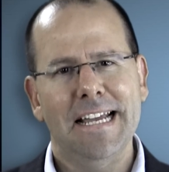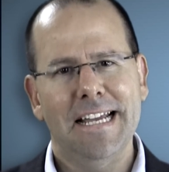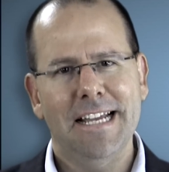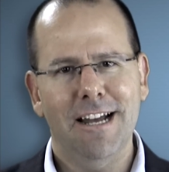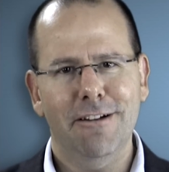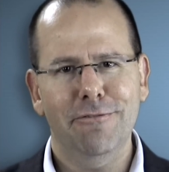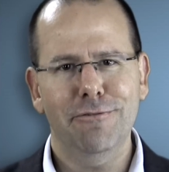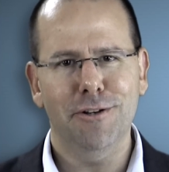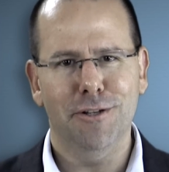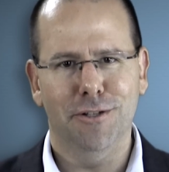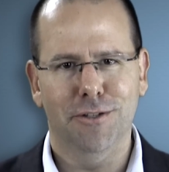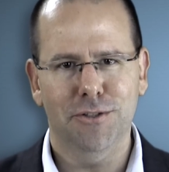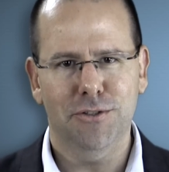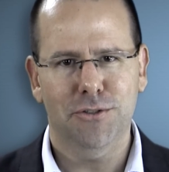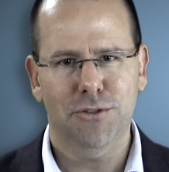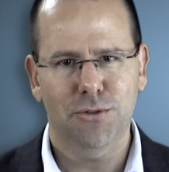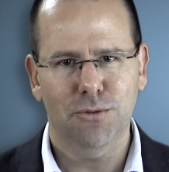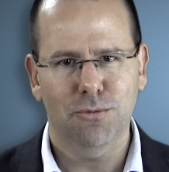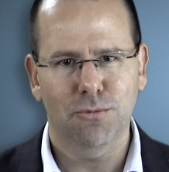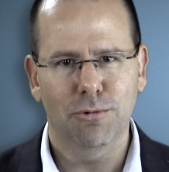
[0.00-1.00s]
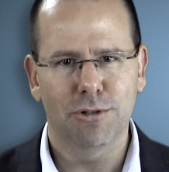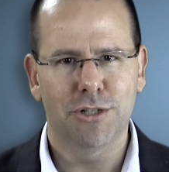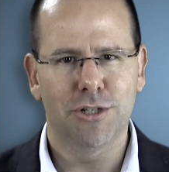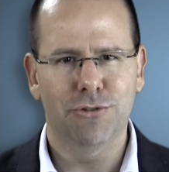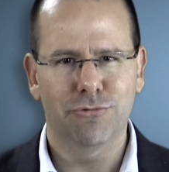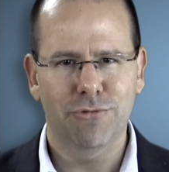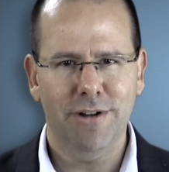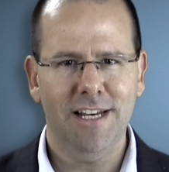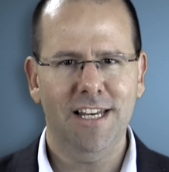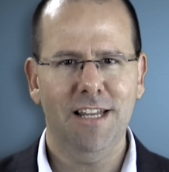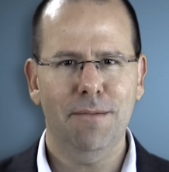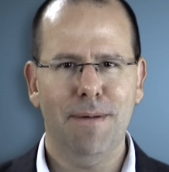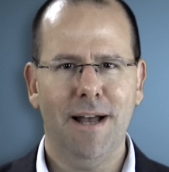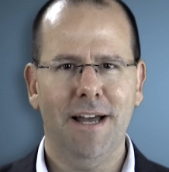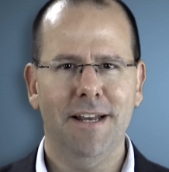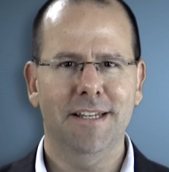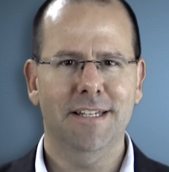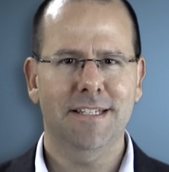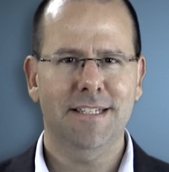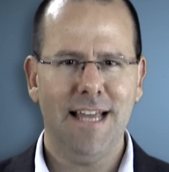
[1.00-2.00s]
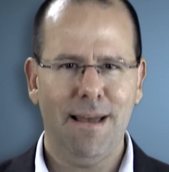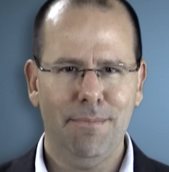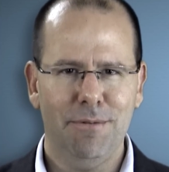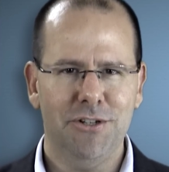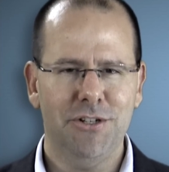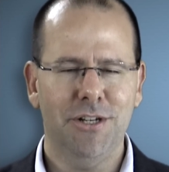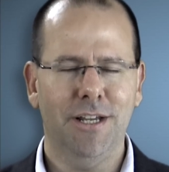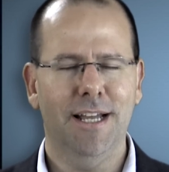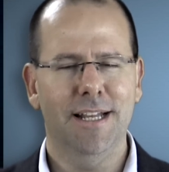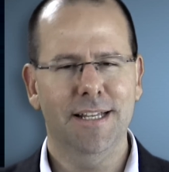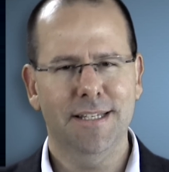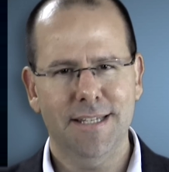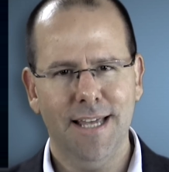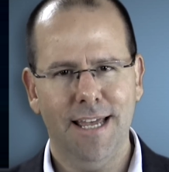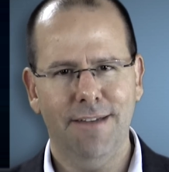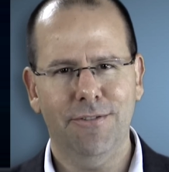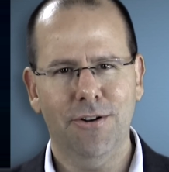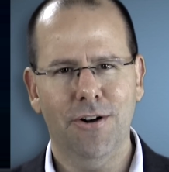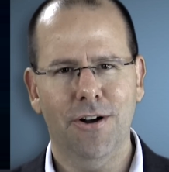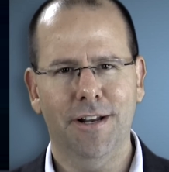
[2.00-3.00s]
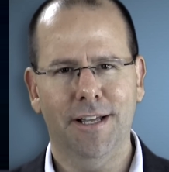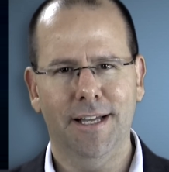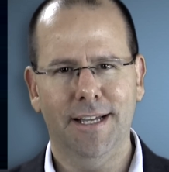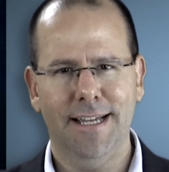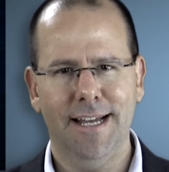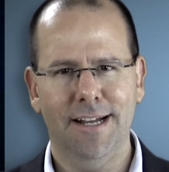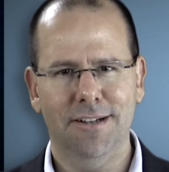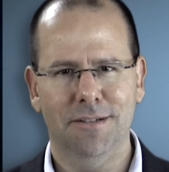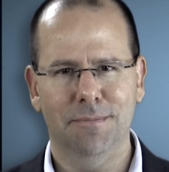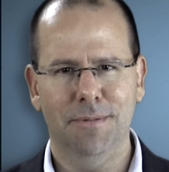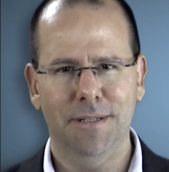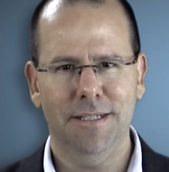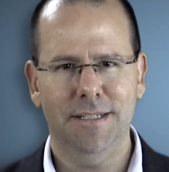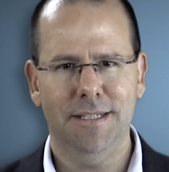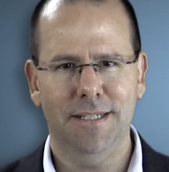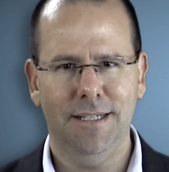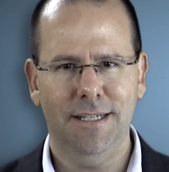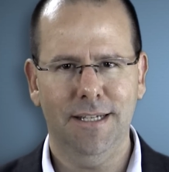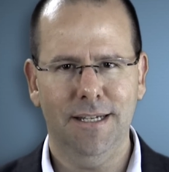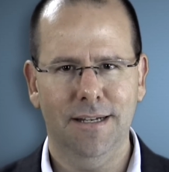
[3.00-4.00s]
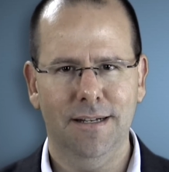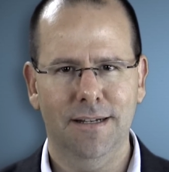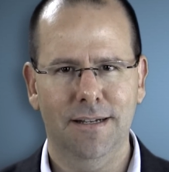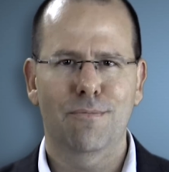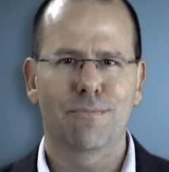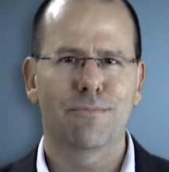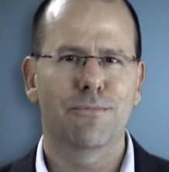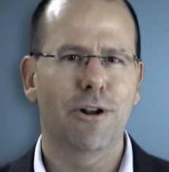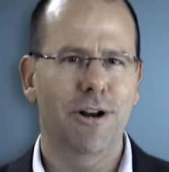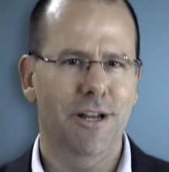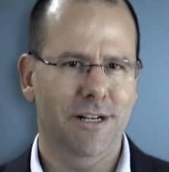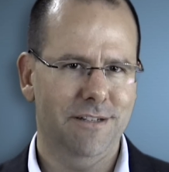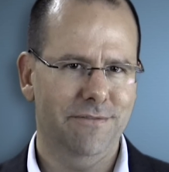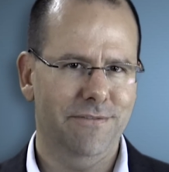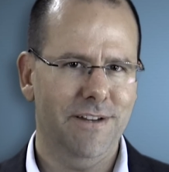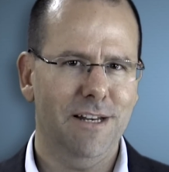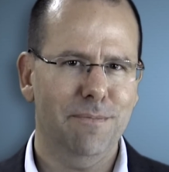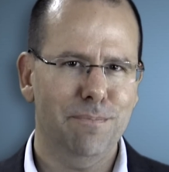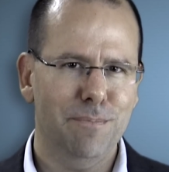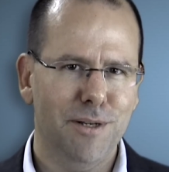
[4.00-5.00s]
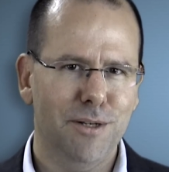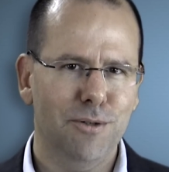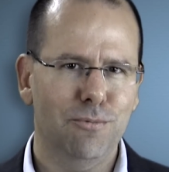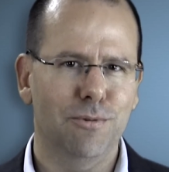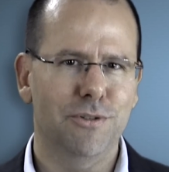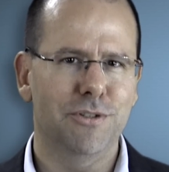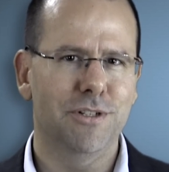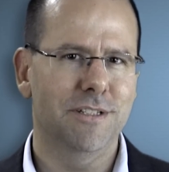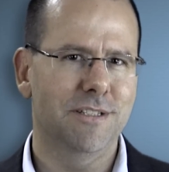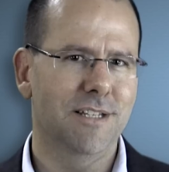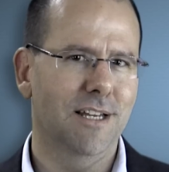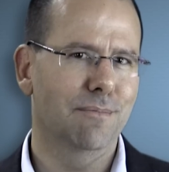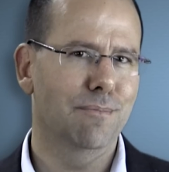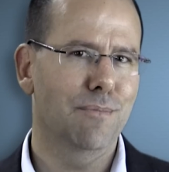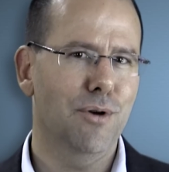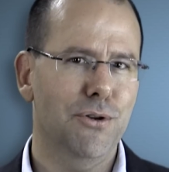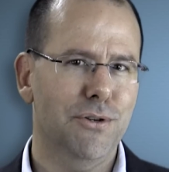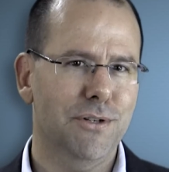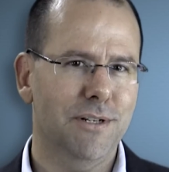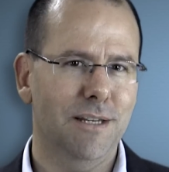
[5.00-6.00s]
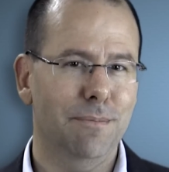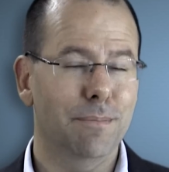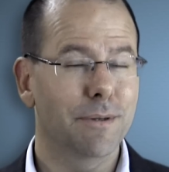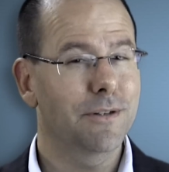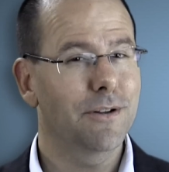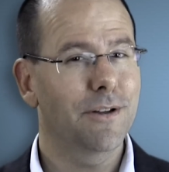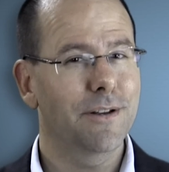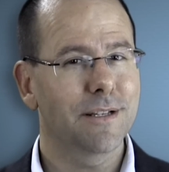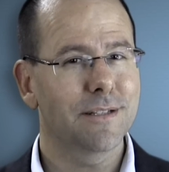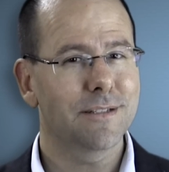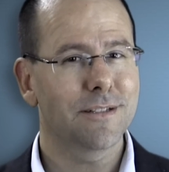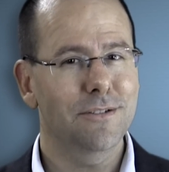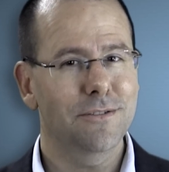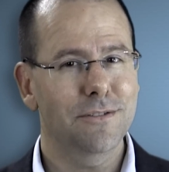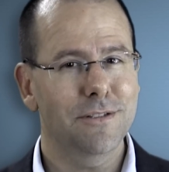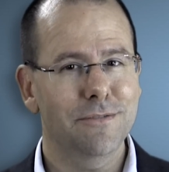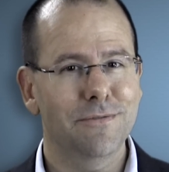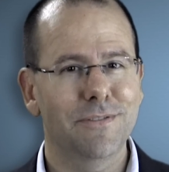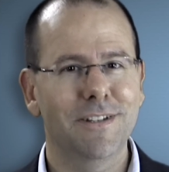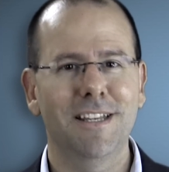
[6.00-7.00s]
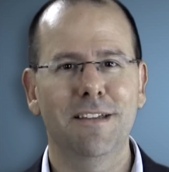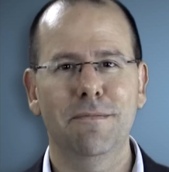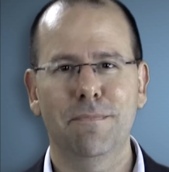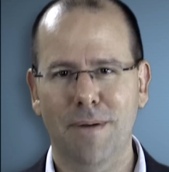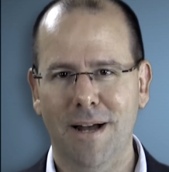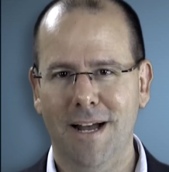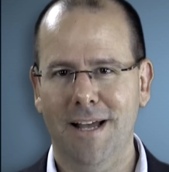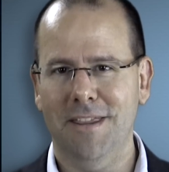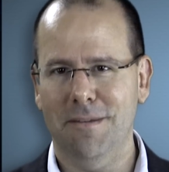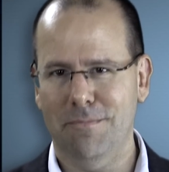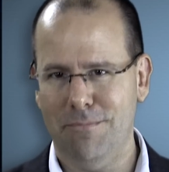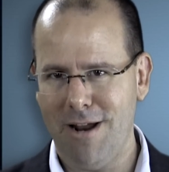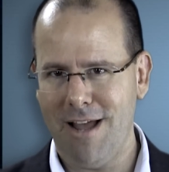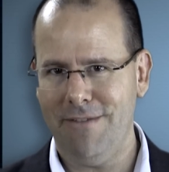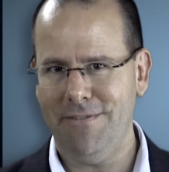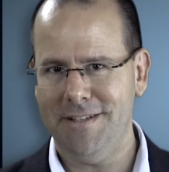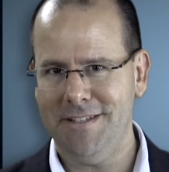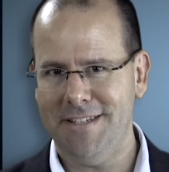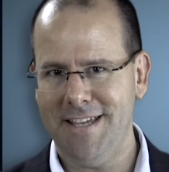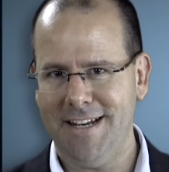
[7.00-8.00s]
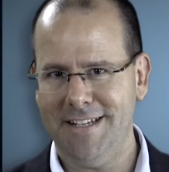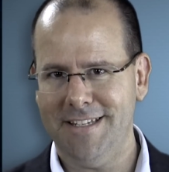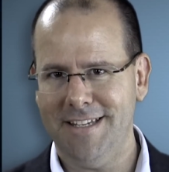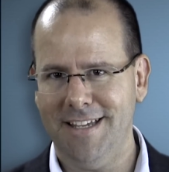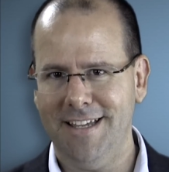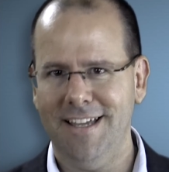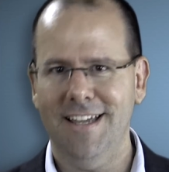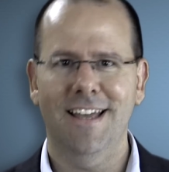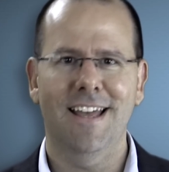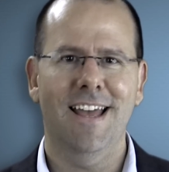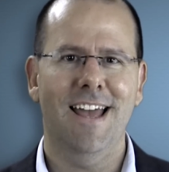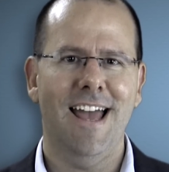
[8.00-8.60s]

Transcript: governance, which is really about establishing and safeguarding accountability, product development, which is done mostly but not exclusively by the private sector,